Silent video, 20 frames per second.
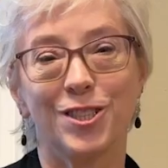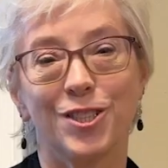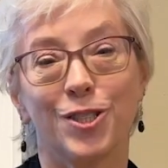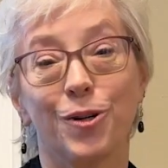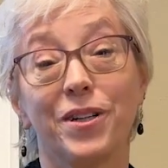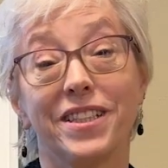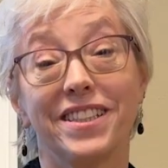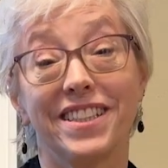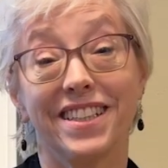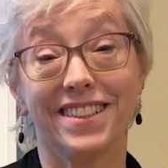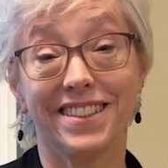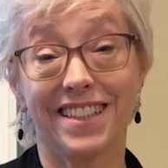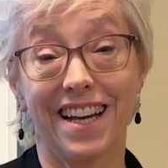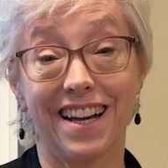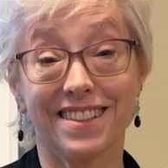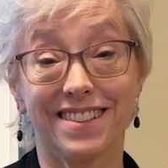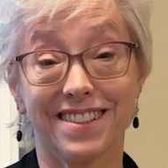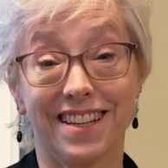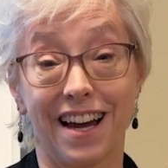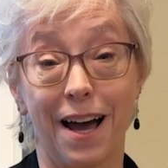So until
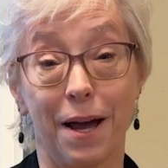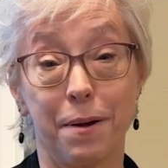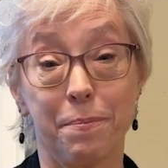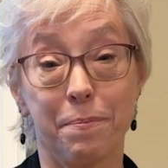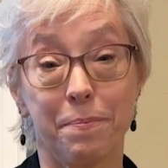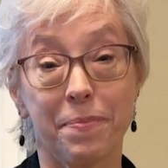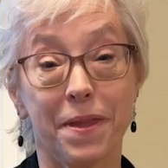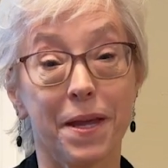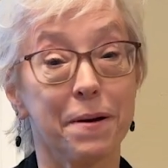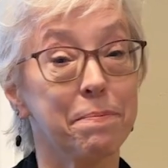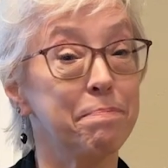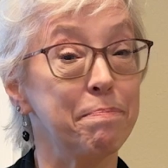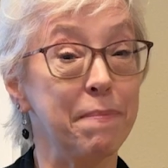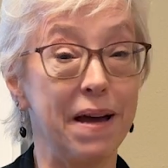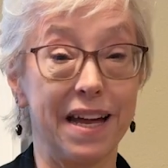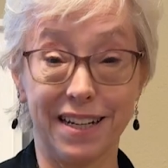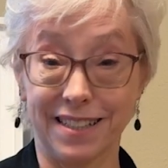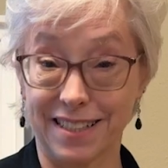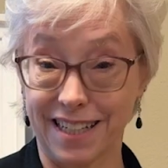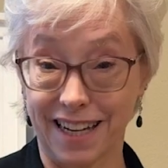next time,
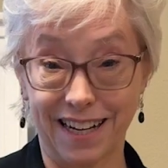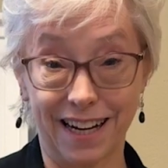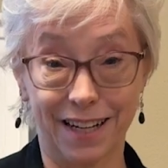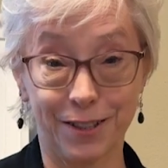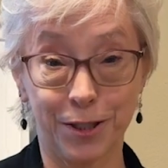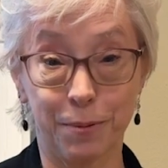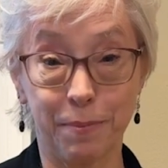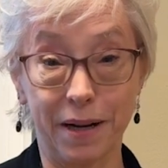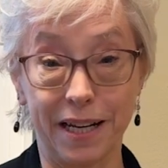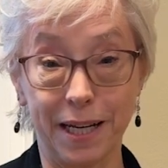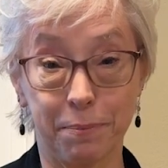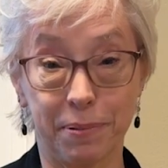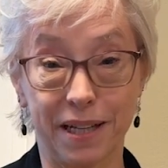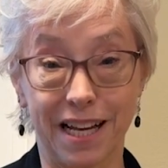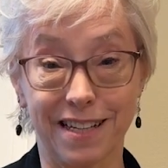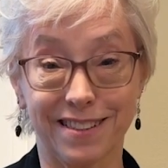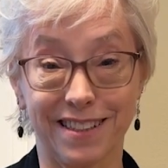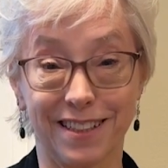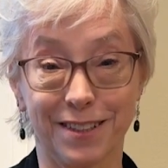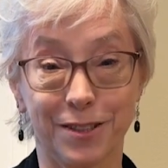meditate on your many
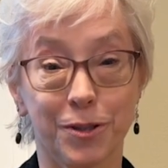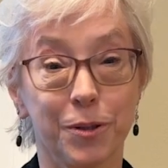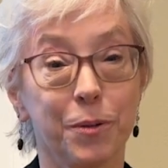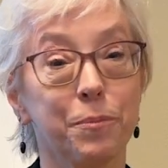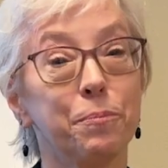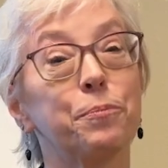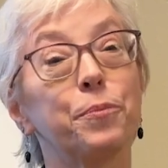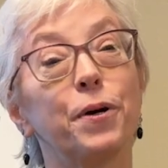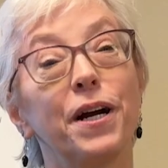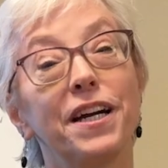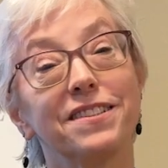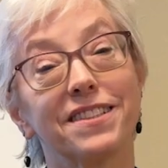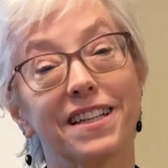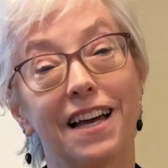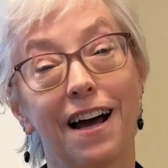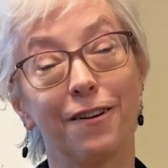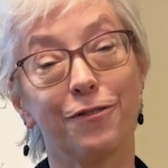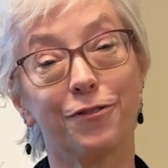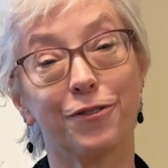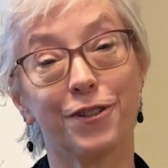blessings, praise
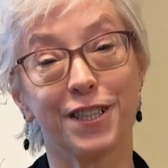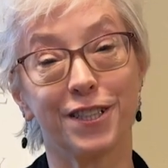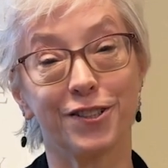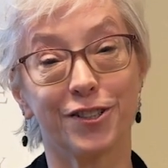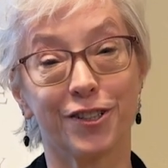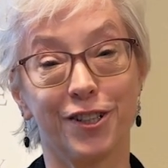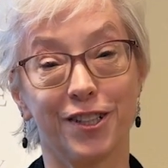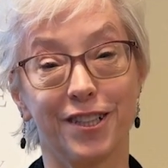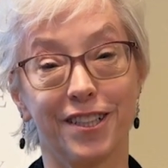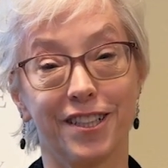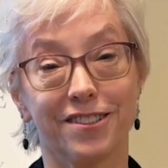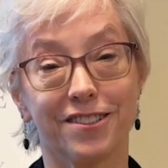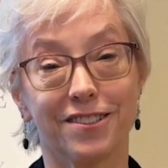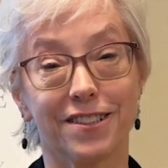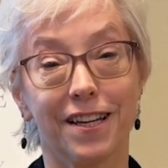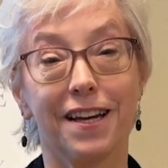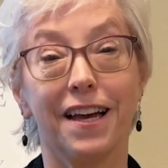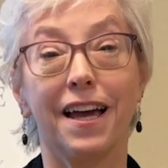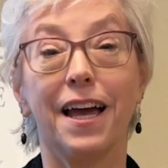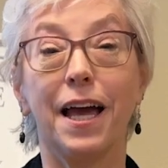God for his goodness,
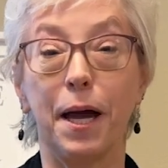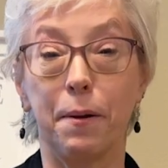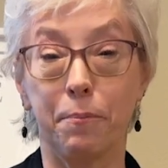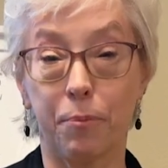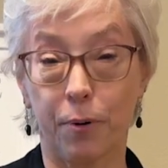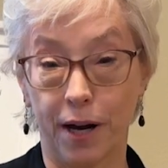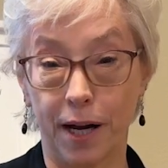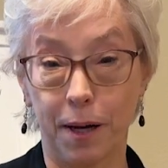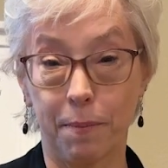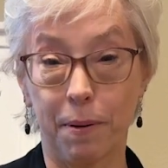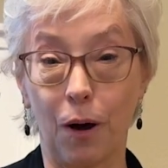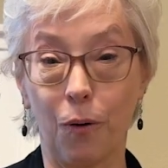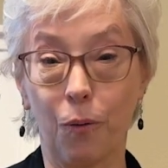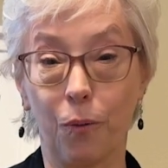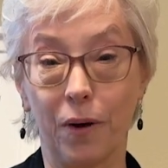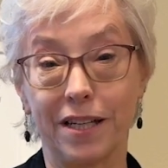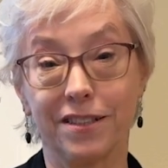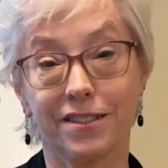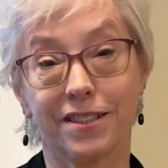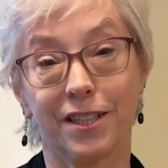and pray about
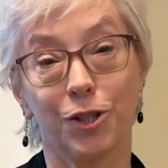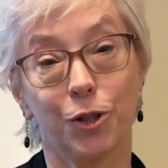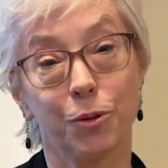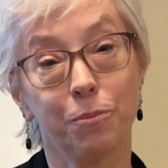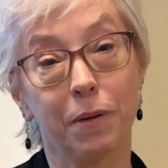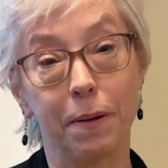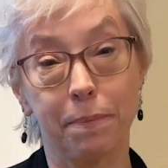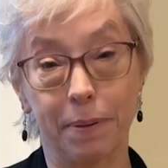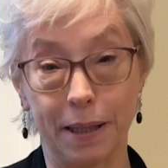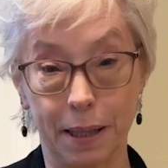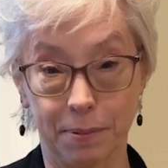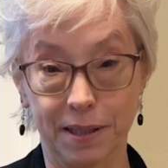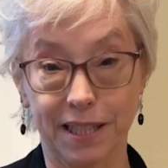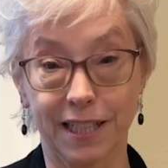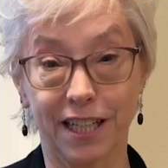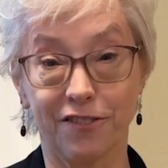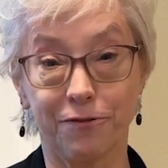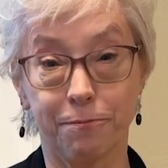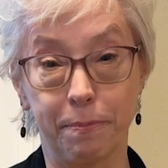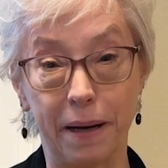ways that you might be able to
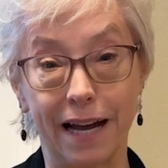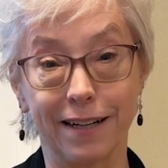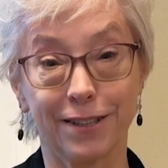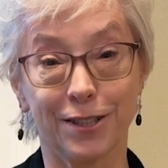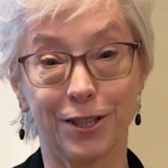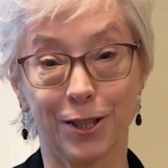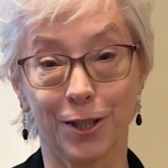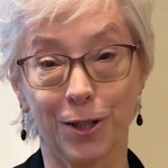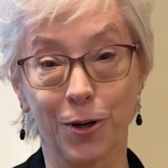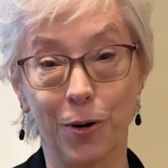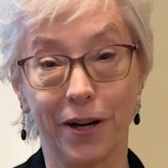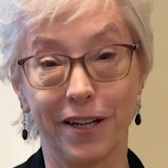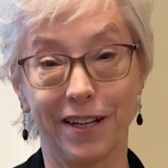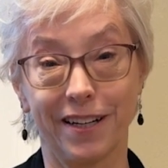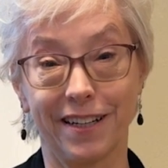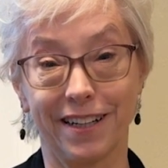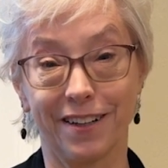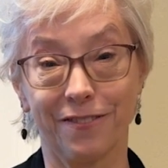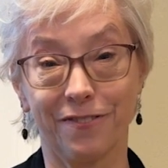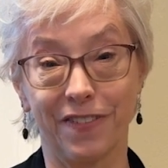give back to your
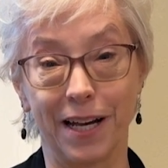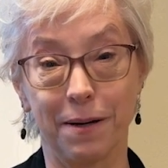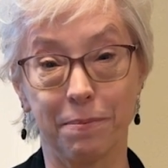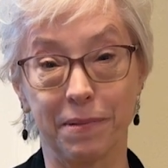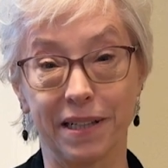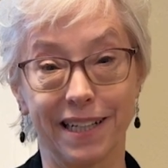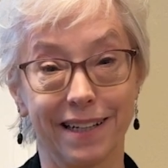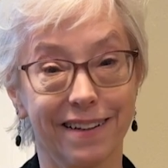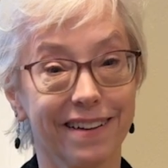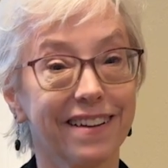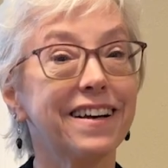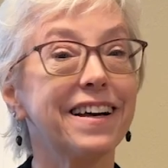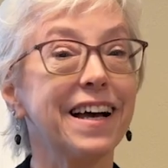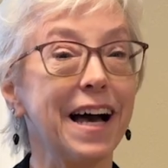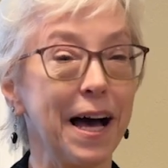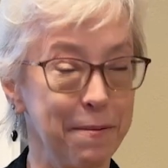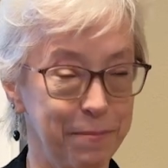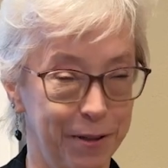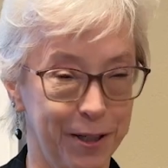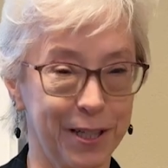Koinonia family.
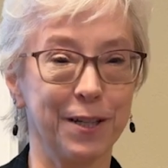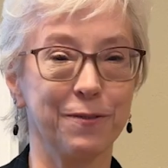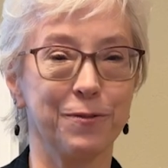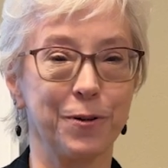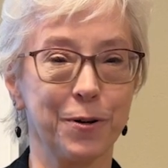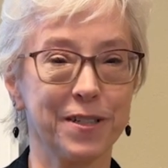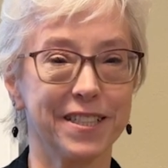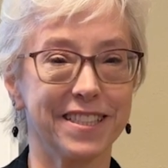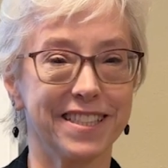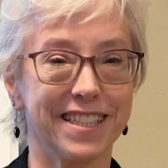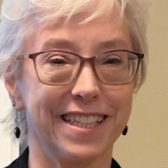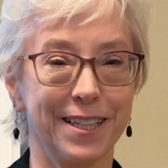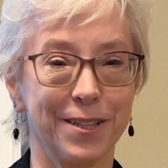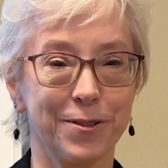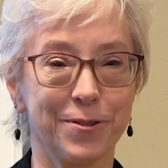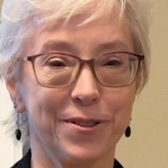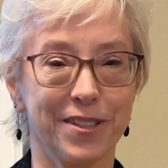I'm looking forward to seeing you